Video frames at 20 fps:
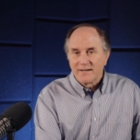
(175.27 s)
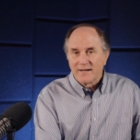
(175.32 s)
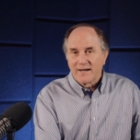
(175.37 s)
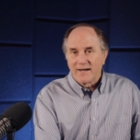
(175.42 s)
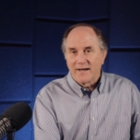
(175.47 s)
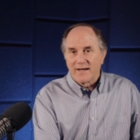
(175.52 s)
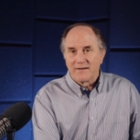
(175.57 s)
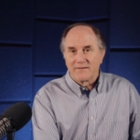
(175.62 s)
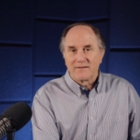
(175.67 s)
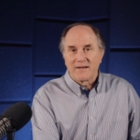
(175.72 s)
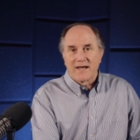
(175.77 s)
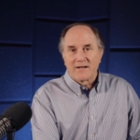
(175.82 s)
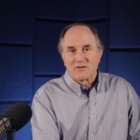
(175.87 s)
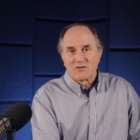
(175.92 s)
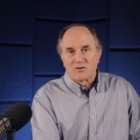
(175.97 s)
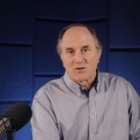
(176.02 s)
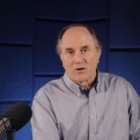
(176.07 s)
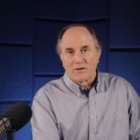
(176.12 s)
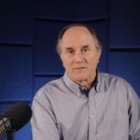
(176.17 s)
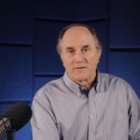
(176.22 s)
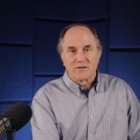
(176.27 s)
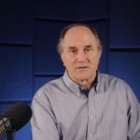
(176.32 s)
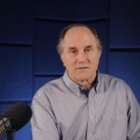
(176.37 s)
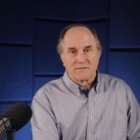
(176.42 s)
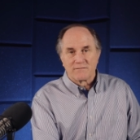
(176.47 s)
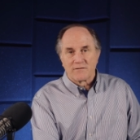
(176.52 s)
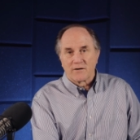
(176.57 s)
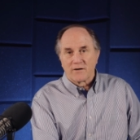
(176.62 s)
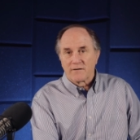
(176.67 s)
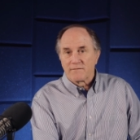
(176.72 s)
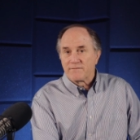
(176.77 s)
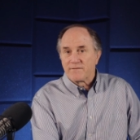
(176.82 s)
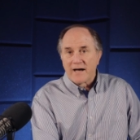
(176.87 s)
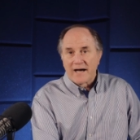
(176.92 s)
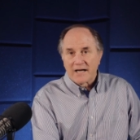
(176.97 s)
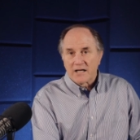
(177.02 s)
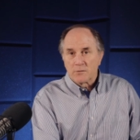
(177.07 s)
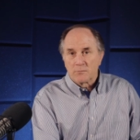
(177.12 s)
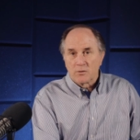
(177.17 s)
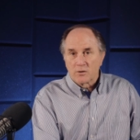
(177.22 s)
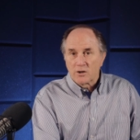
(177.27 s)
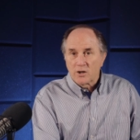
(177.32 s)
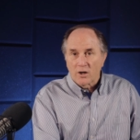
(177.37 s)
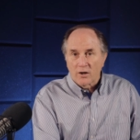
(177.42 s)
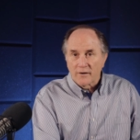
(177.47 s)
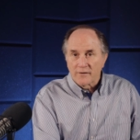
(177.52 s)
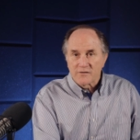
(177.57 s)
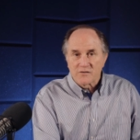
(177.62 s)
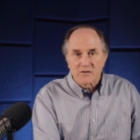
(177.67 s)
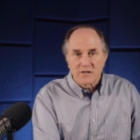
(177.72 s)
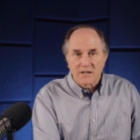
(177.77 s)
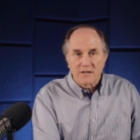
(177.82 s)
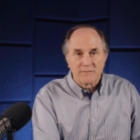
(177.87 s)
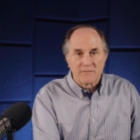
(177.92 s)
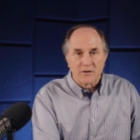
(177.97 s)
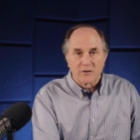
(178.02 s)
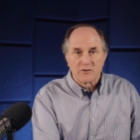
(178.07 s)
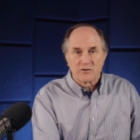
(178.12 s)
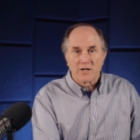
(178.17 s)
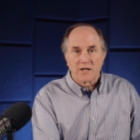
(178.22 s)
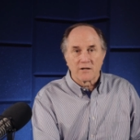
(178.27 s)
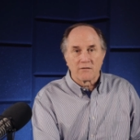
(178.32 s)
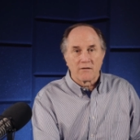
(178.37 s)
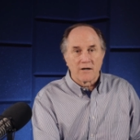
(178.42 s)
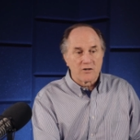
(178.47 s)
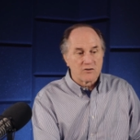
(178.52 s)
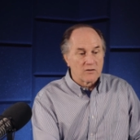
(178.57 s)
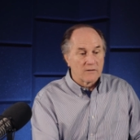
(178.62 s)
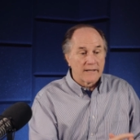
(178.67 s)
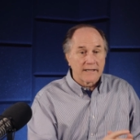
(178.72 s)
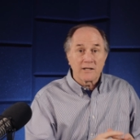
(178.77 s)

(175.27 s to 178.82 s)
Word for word: and that served as a very valuable currency of their generation.